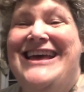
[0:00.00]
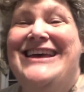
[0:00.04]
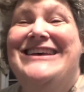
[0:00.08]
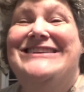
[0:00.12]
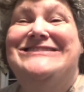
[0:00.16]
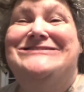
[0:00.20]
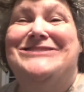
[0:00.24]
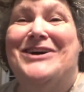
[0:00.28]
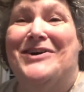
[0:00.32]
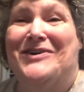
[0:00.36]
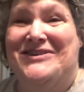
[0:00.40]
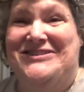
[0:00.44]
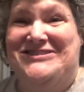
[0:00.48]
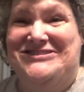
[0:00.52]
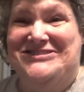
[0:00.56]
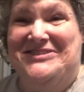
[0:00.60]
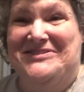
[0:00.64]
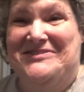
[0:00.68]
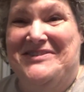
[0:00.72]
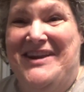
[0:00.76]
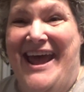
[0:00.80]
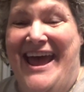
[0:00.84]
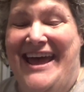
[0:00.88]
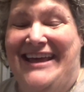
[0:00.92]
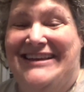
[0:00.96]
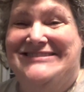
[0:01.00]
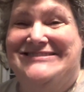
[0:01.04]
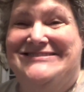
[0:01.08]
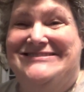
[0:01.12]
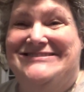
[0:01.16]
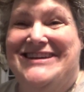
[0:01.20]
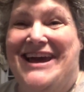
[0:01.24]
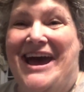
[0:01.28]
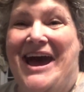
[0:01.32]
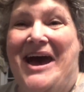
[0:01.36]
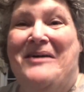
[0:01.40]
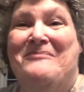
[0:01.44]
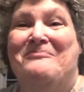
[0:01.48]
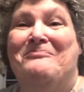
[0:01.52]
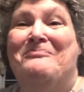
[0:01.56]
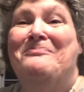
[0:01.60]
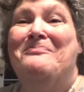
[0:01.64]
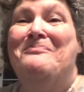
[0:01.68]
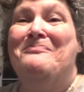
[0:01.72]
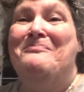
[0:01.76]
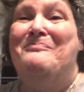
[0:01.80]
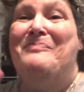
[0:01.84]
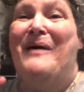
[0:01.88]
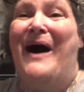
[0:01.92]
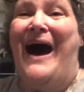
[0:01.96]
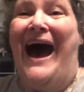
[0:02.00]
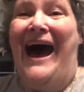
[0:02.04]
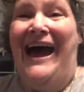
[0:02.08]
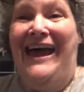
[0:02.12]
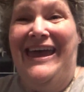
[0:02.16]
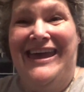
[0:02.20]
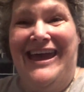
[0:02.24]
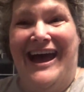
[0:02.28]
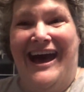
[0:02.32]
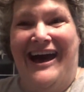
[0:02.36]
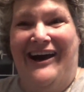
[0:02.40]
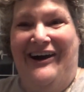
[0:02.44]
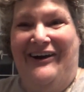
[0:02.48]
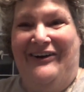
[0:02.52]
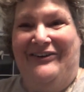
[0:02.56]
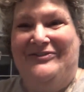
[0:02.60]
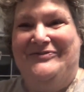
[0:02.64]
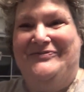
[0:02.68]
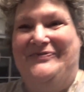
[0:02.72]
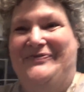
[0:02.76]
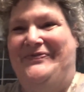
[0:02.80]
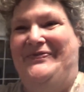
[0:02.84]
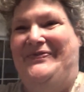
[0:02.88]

So, until next time. Bye, y'all.